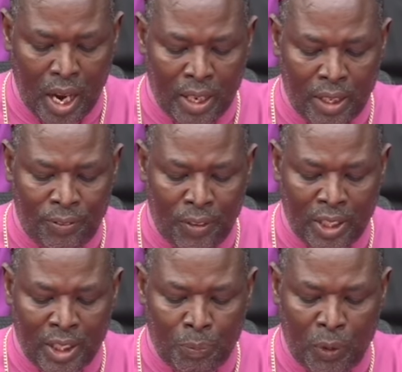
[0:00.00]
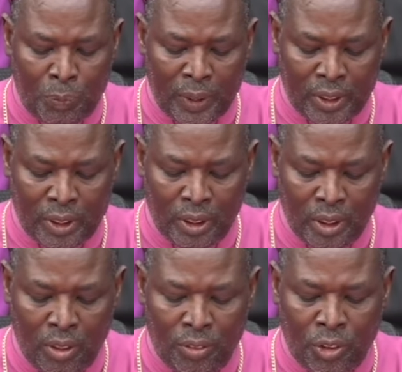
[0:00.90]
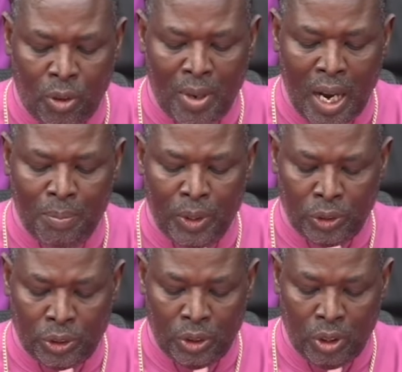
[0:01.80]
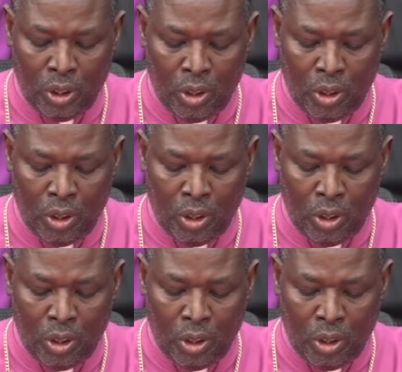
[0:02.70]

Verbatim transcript: and defend the pulpit from abuse